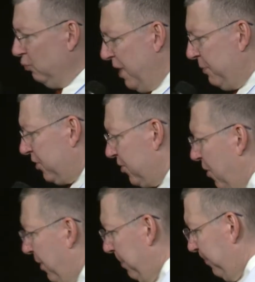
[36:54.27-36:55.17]
we would
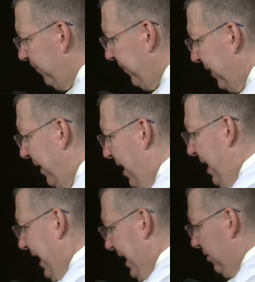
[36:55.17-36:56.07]
show up,
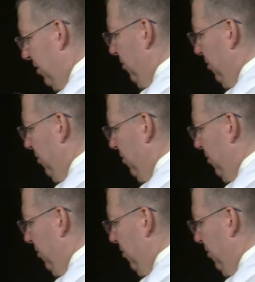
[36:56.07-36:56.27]
and